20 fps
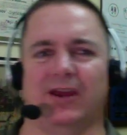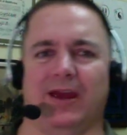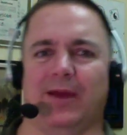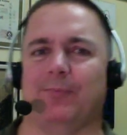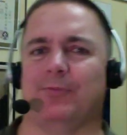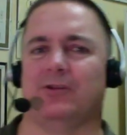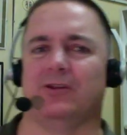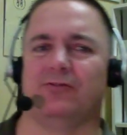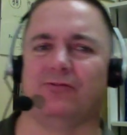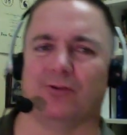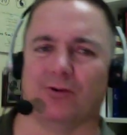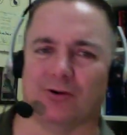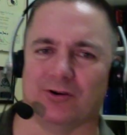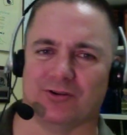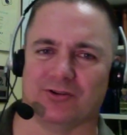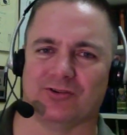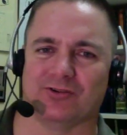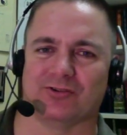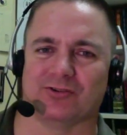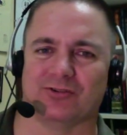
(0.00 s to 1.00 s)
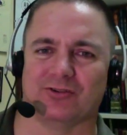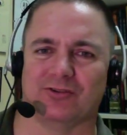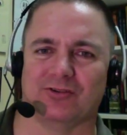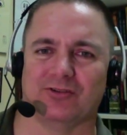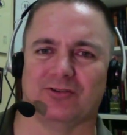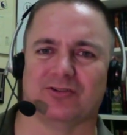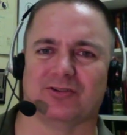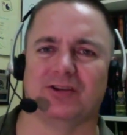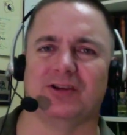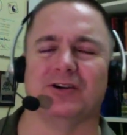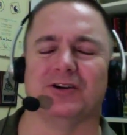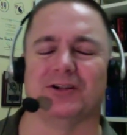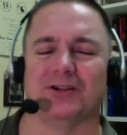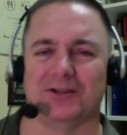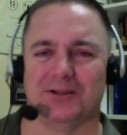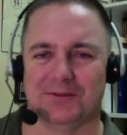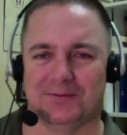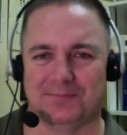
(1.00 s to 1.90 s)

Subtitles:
empty force skill